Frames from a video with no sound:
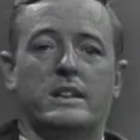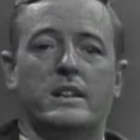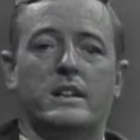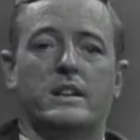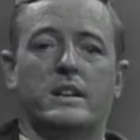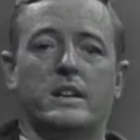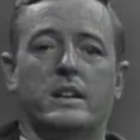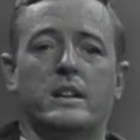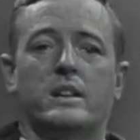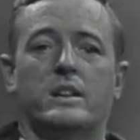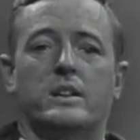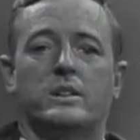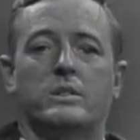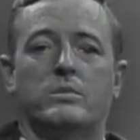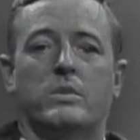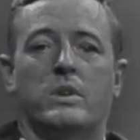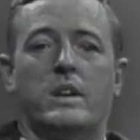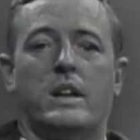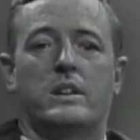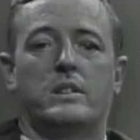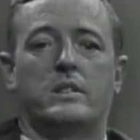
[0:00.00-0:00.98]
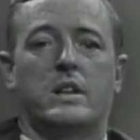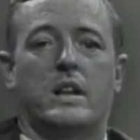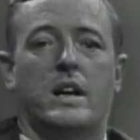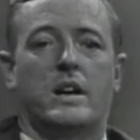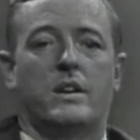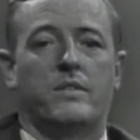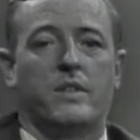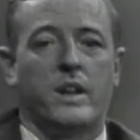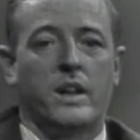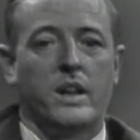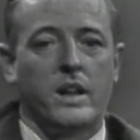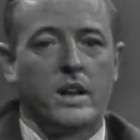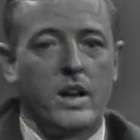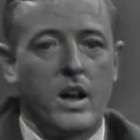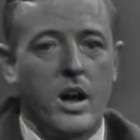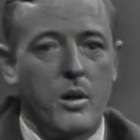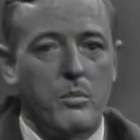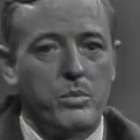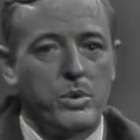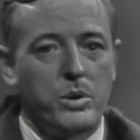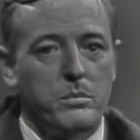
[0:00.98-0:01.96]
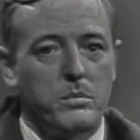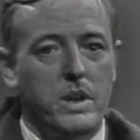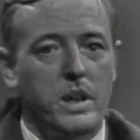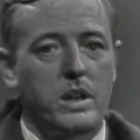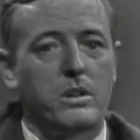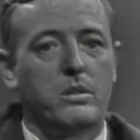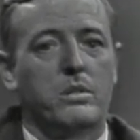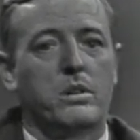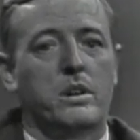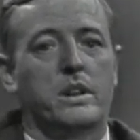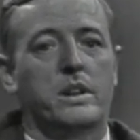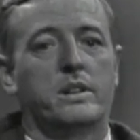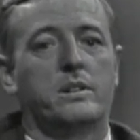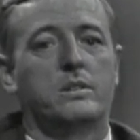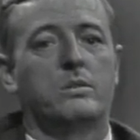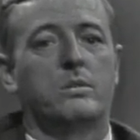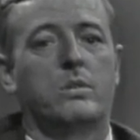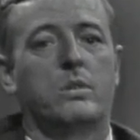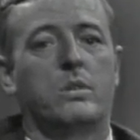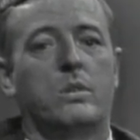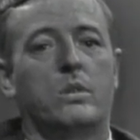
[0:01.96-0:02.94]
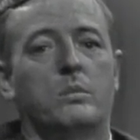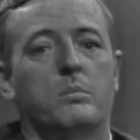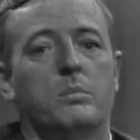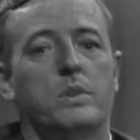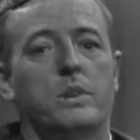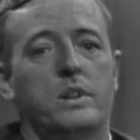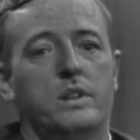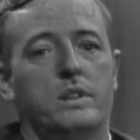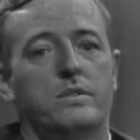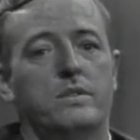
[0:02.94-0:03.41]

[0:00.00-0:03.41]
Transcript: that it is, one has to have a complementarily strong police